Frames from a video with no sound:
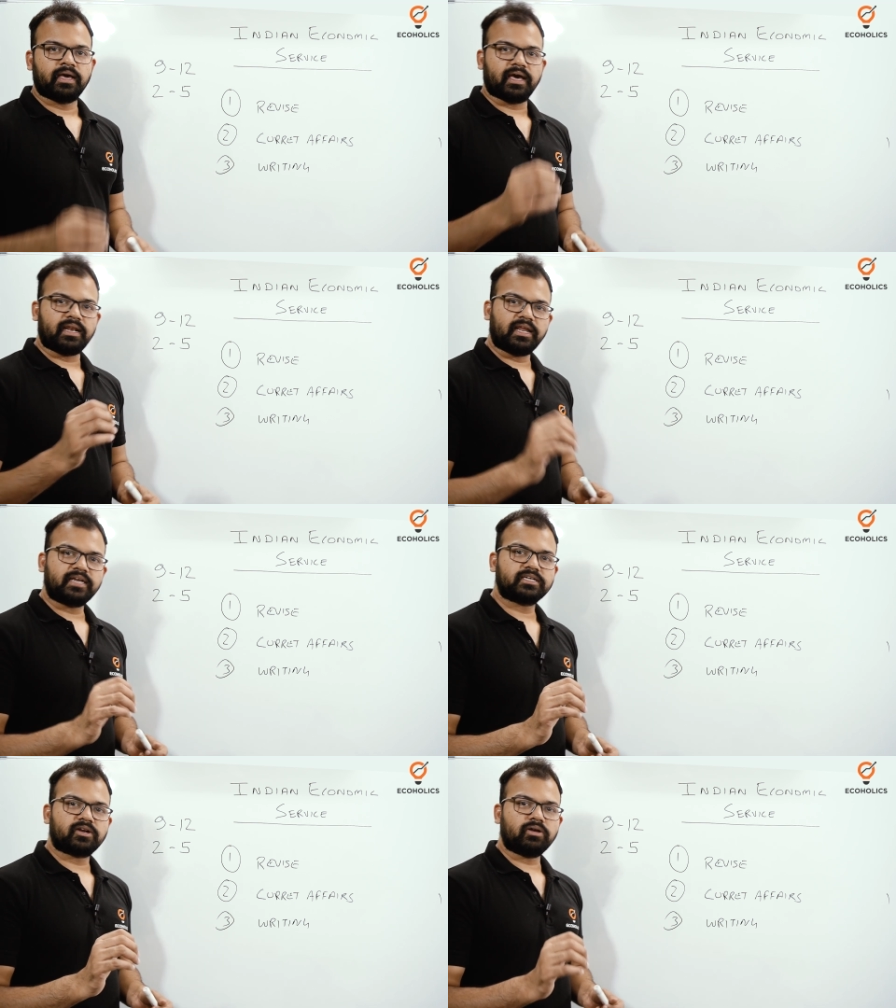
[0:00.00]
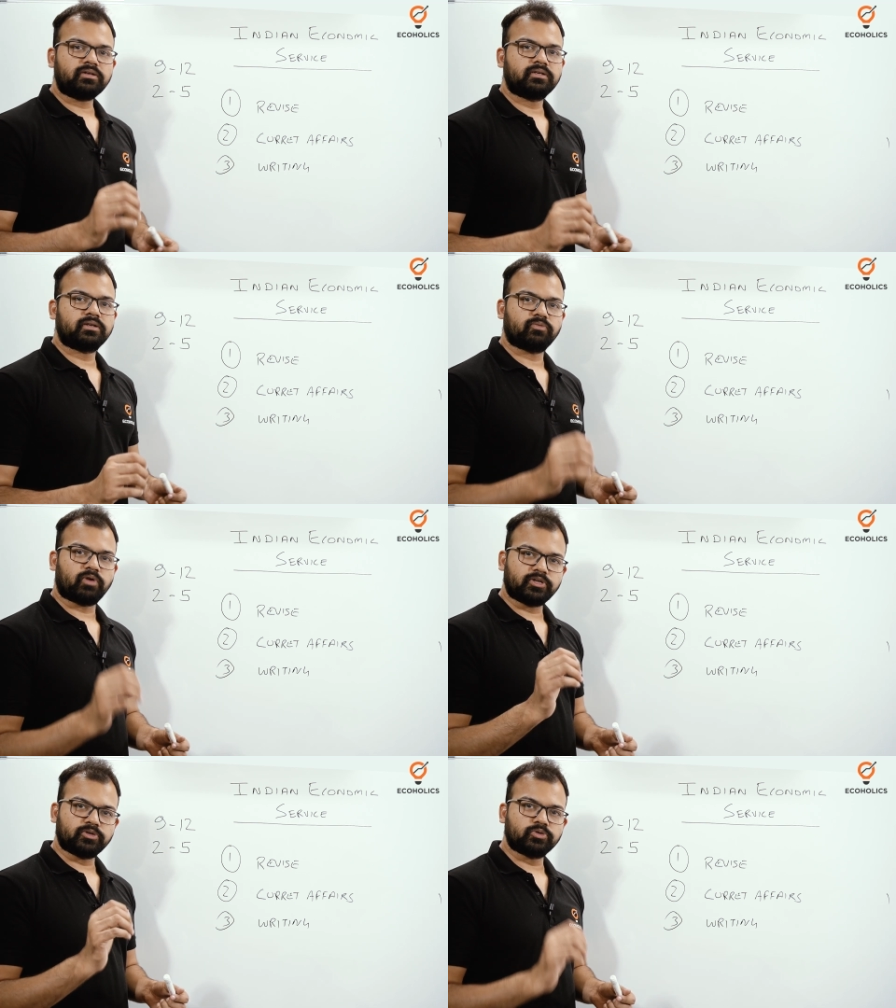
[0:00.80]
And later on,
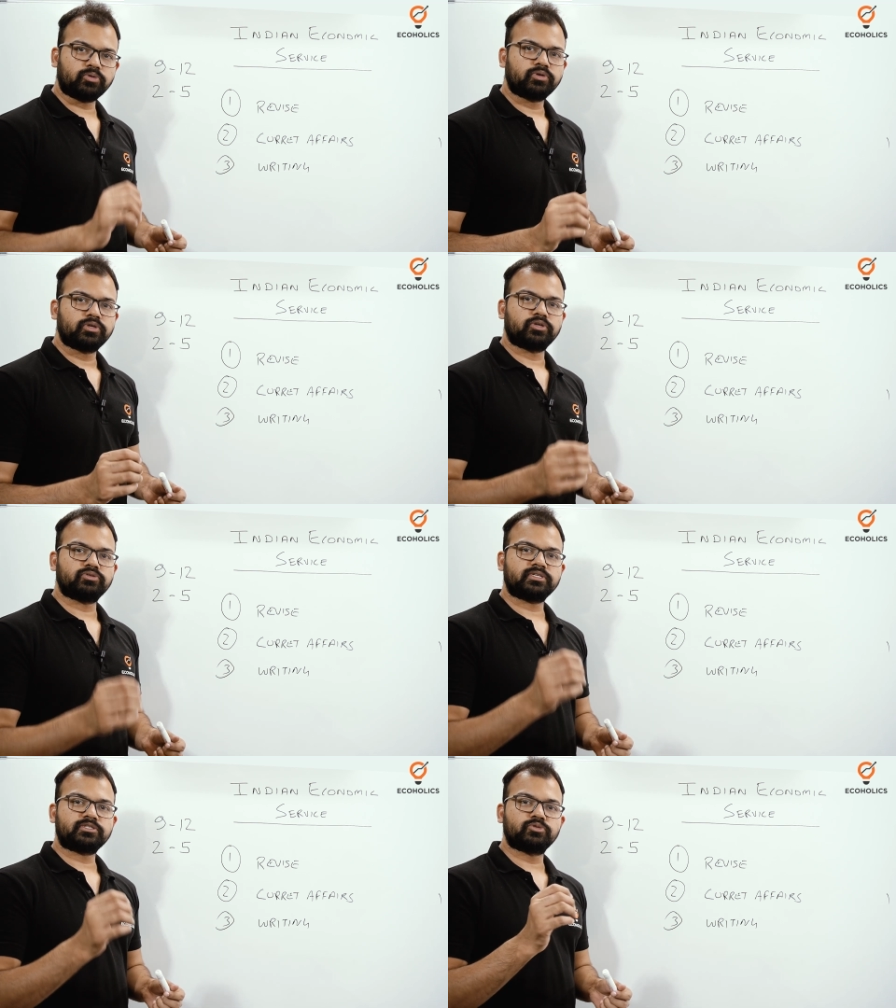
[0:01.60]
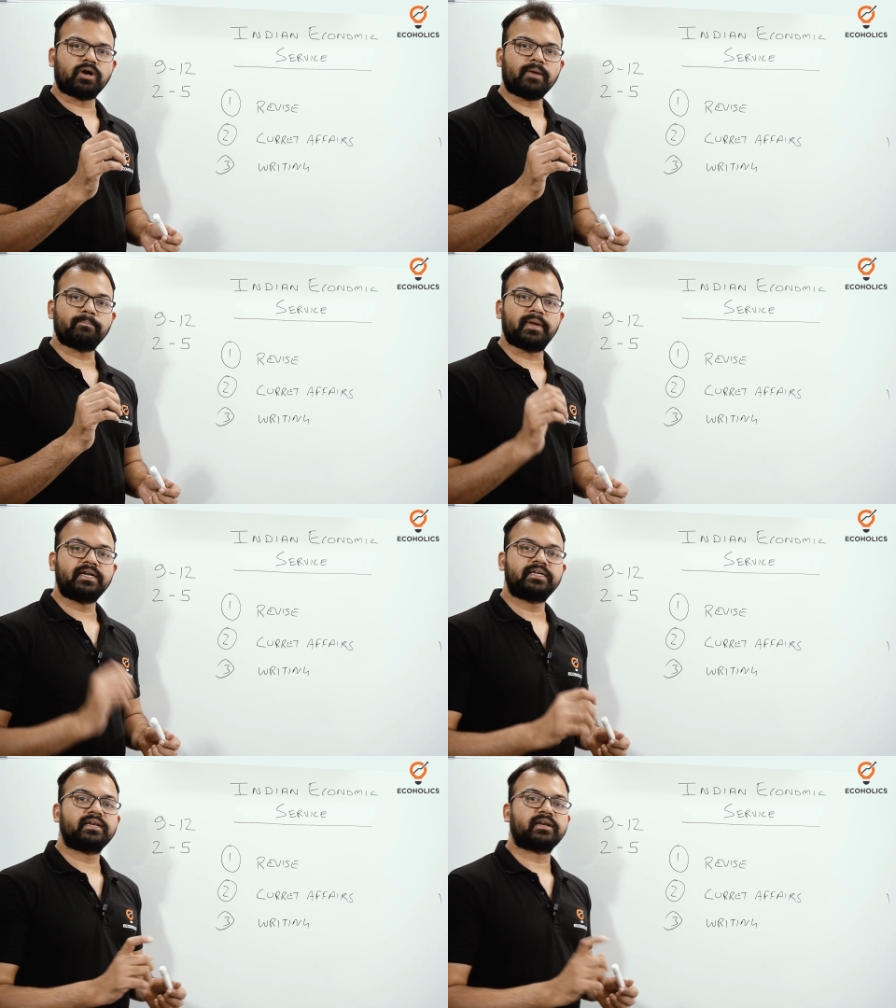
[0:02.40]
what you do? You just do a
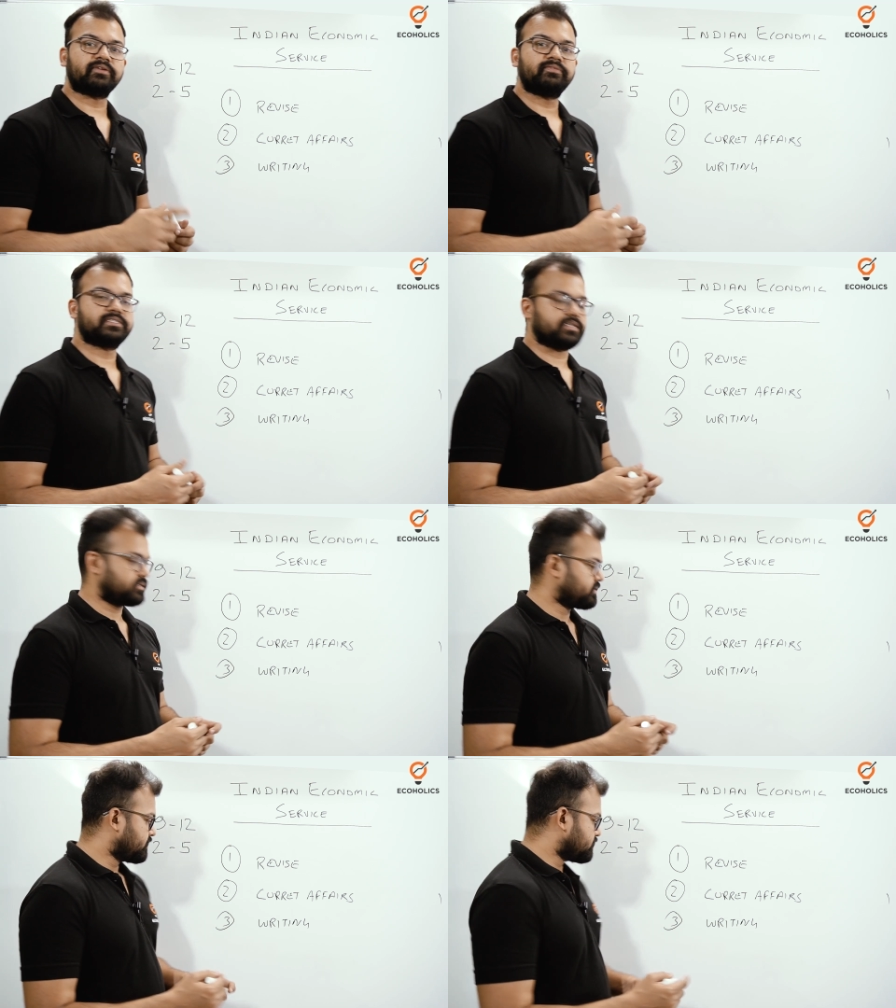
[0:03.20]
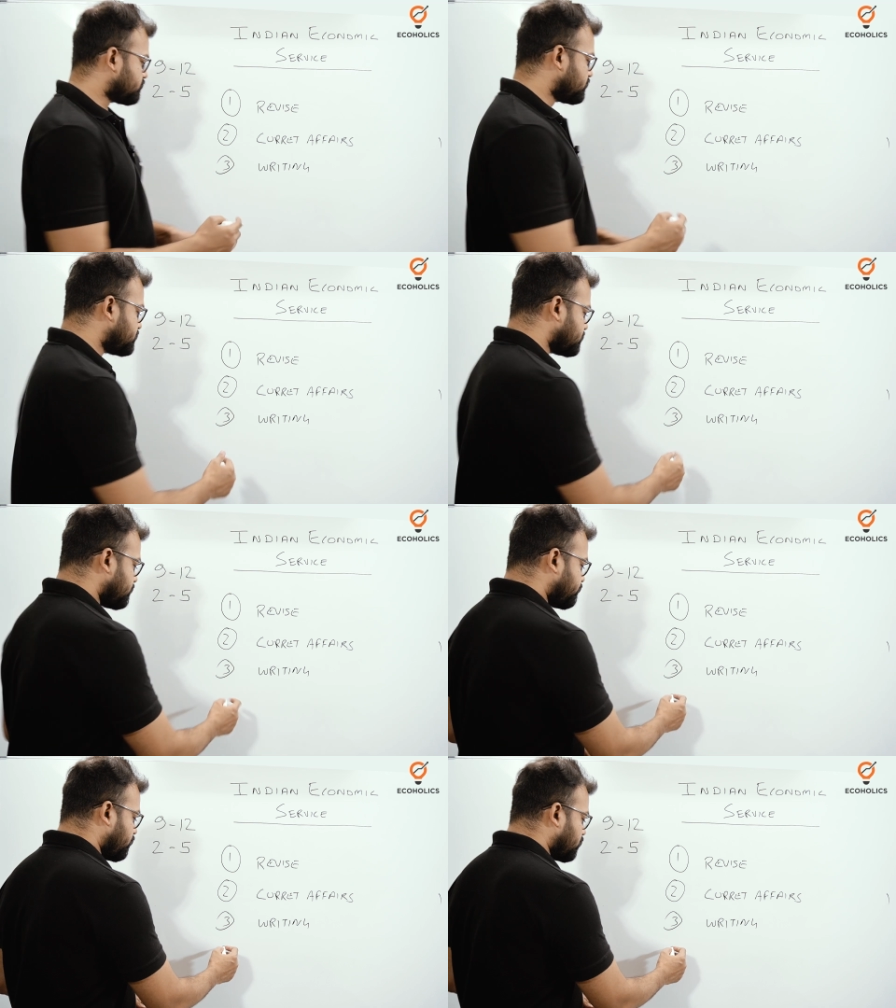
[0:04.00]
mental revision. So this is
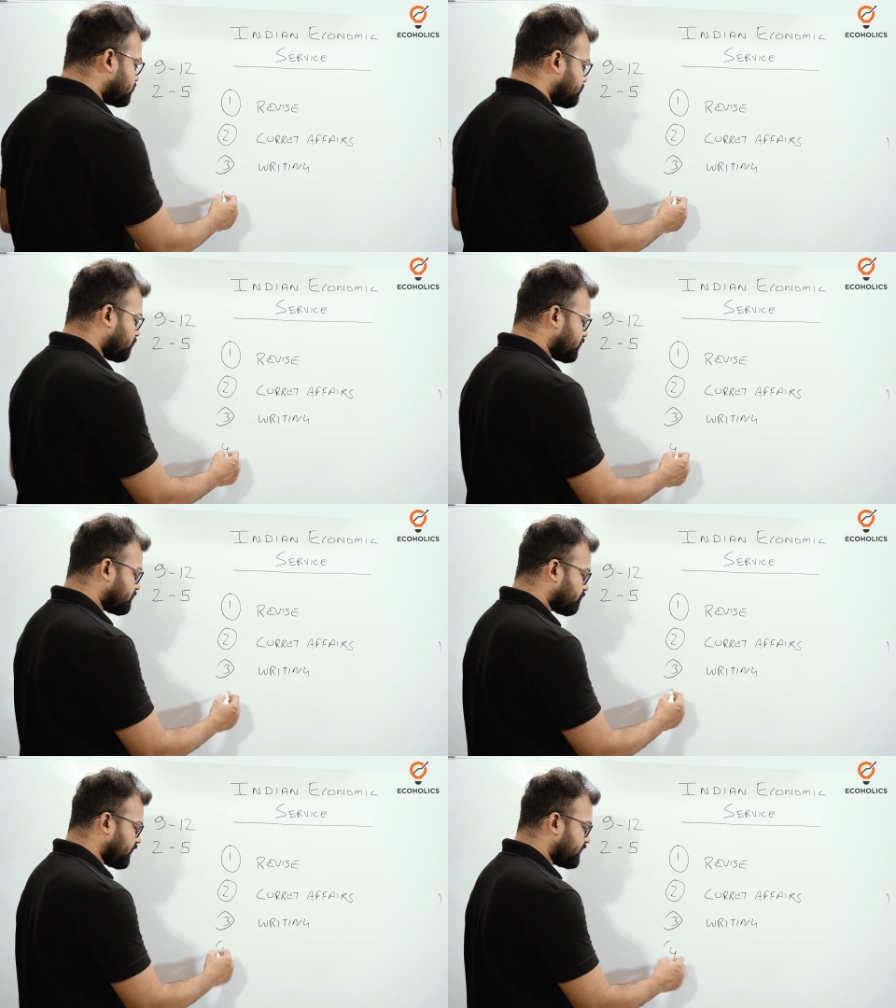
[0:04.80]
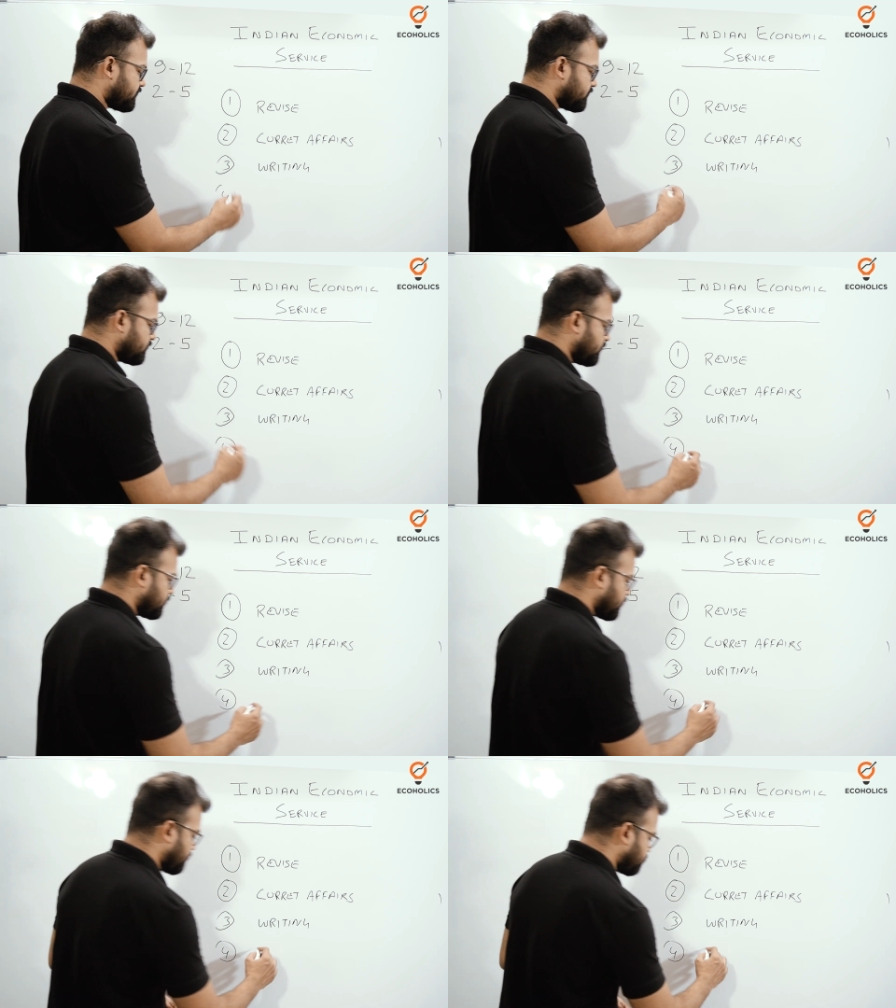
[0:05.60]
the fourth important point
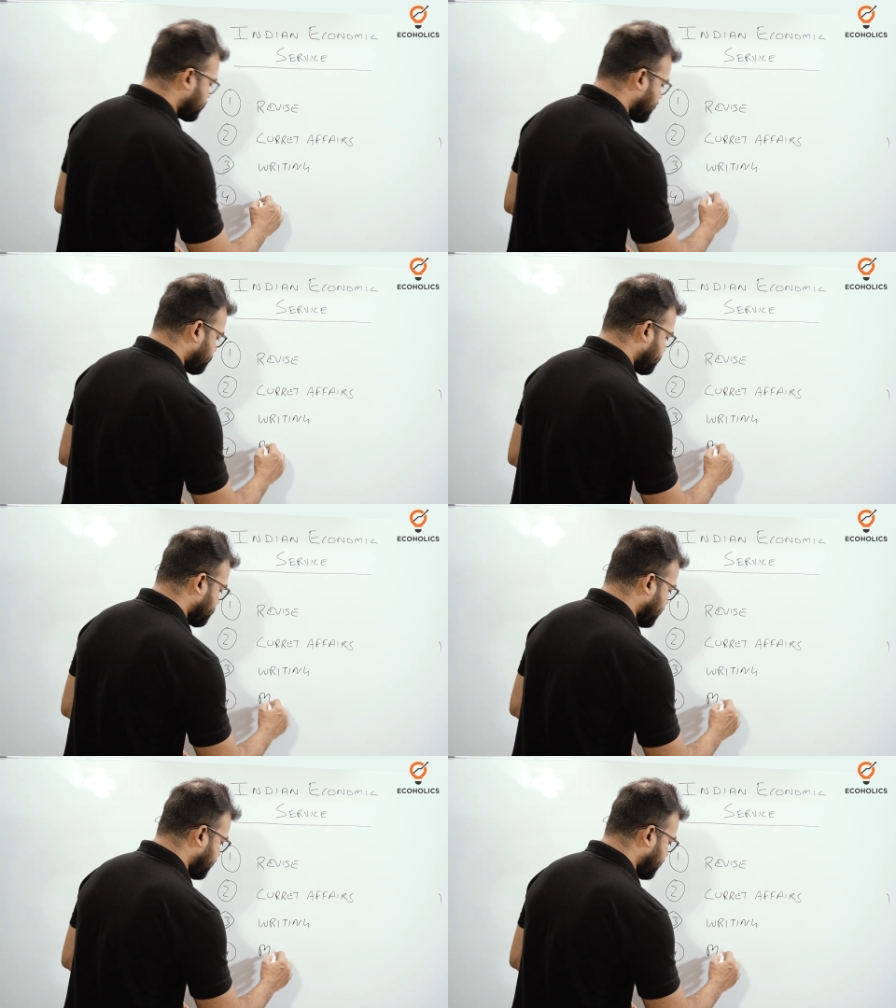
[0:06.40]
you have to keep in